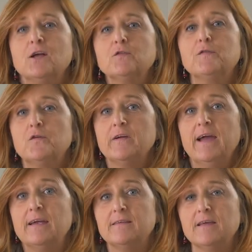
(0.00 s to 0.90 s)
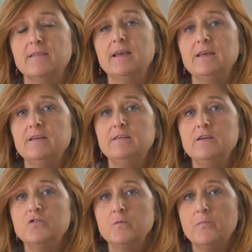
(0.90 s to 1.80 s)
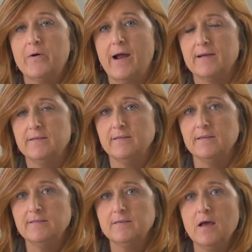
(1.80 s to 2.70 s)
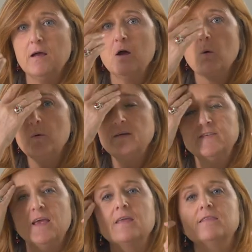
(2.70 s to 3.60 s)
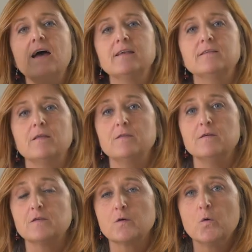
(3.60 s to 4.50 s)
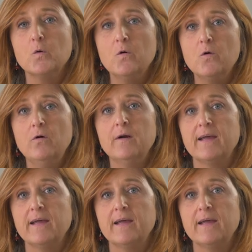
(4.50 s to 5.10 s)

not forget that in teaching practice, we say that the score